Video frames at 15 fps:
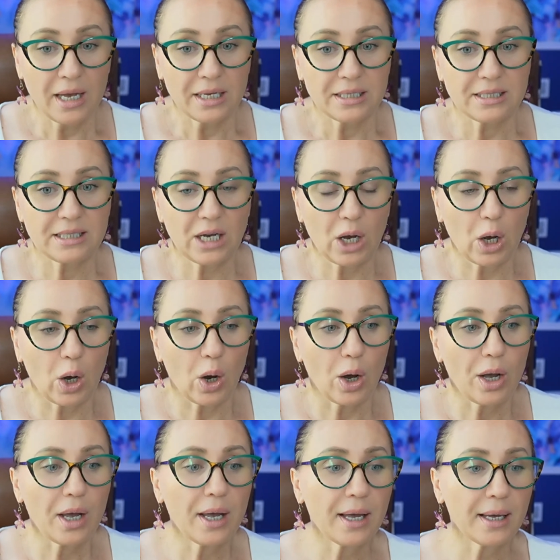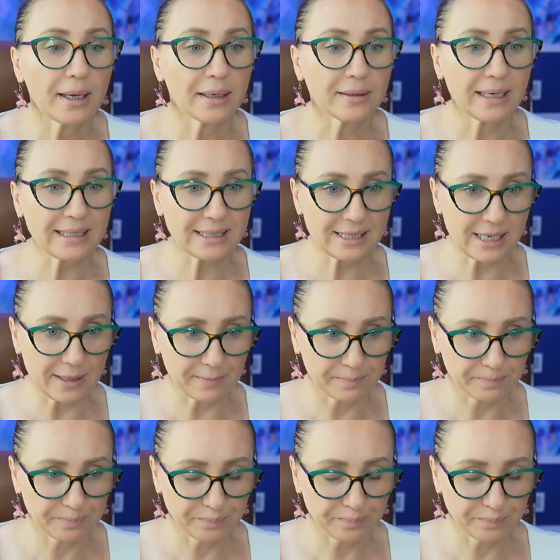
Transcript: So let's see.